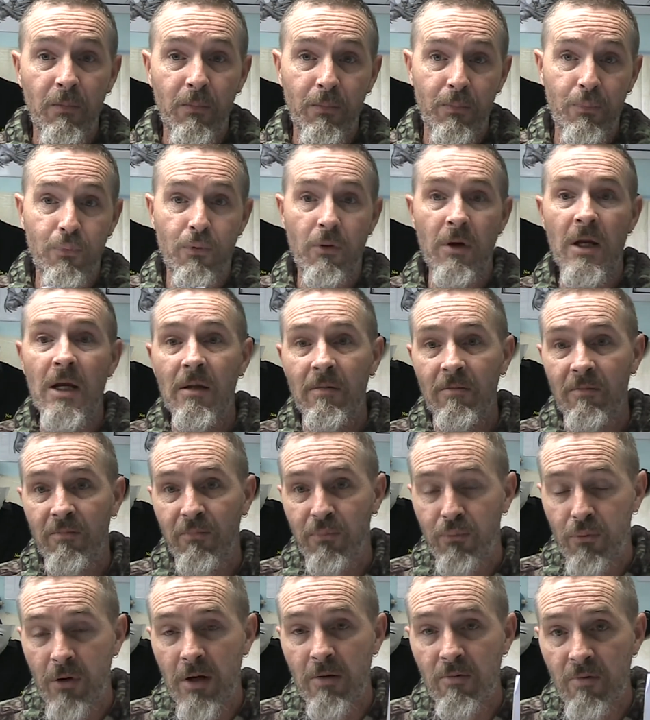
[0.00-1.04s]

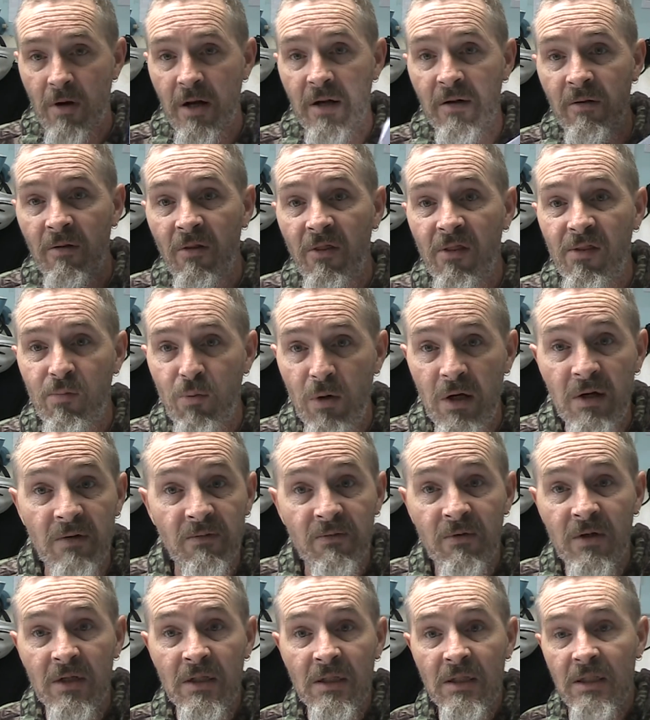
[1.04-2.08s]
pre-written threat
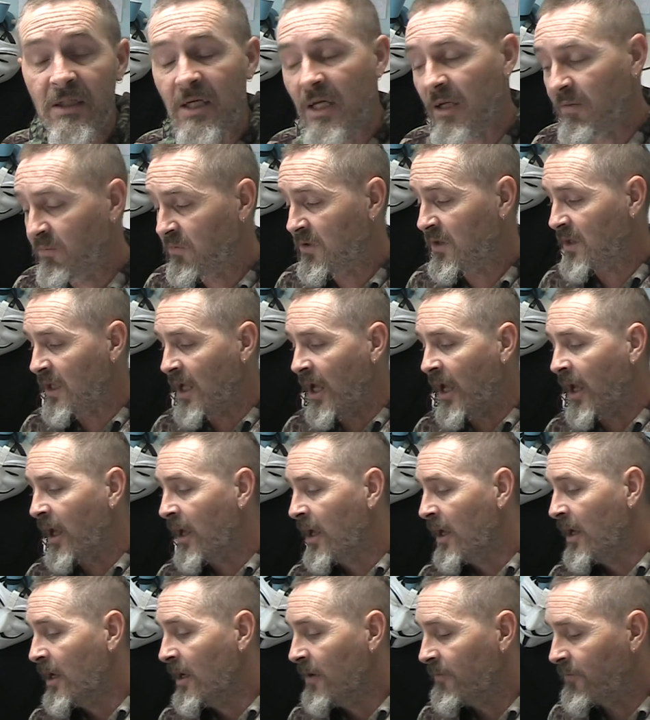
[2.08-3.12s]
of contempt there
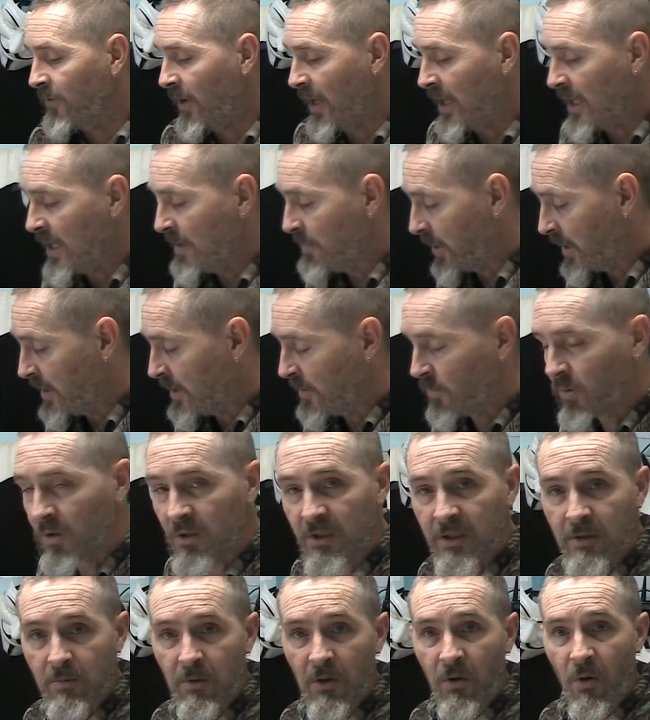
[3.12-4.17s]
for anybody that
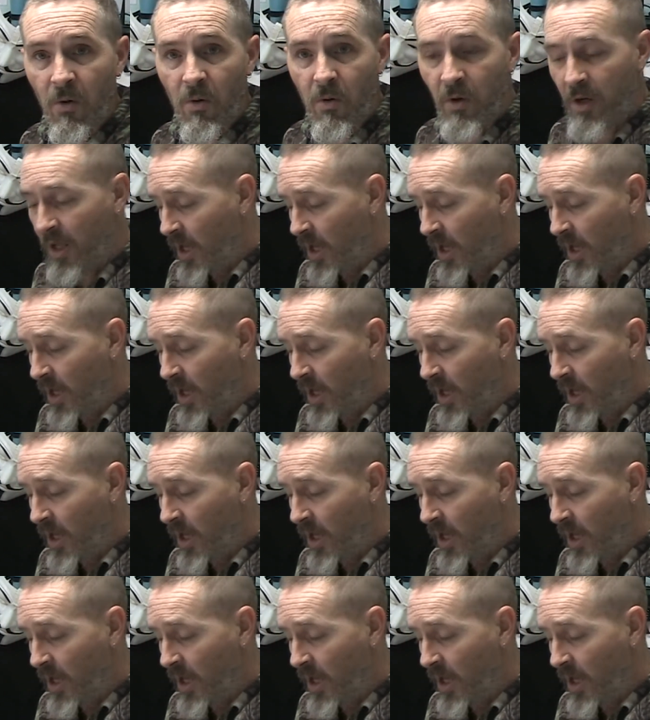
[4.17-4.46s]
wants to record.